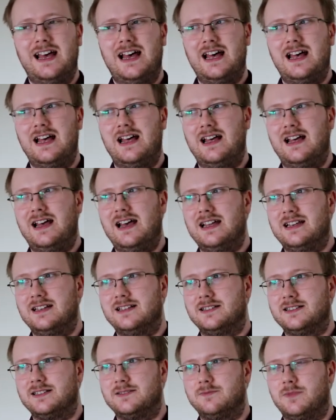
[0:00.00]

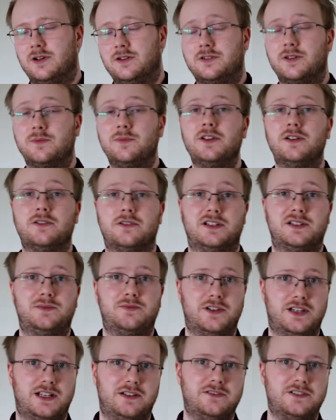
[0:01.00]
and, well, computerized
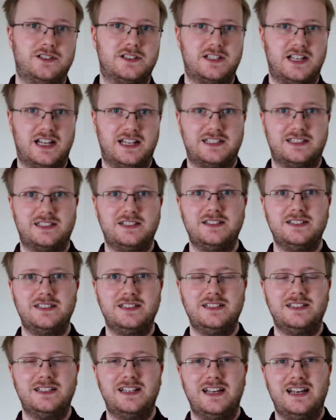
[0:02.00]
printing was just getting
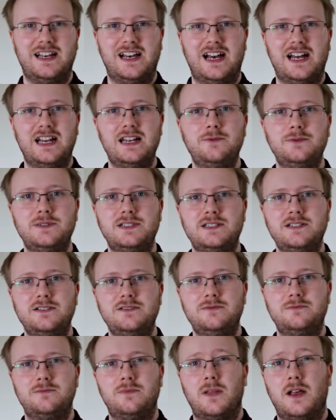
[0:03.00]
started, and it was
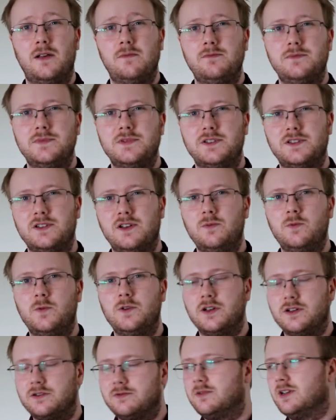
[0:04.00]
still
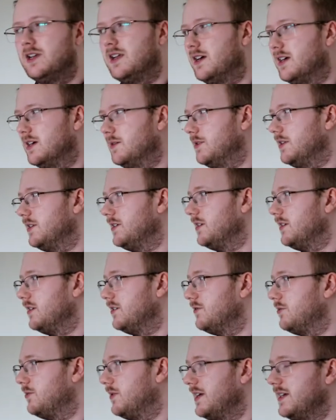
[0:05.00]
somewhat unreliable in a
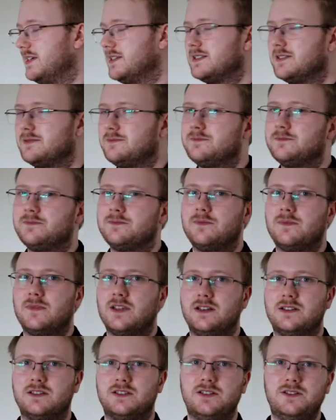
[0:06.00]
lot of ways.
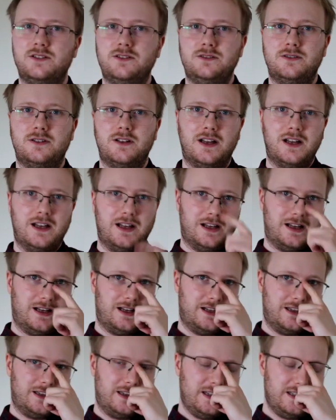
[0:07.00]
So,
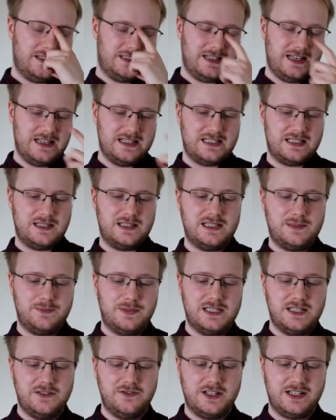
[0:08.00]
this is
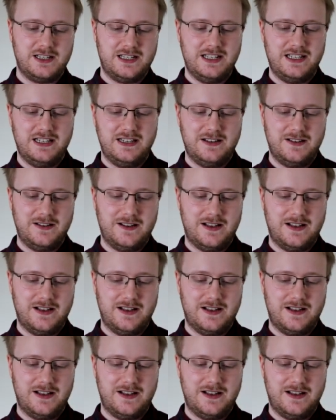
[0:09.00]
specifically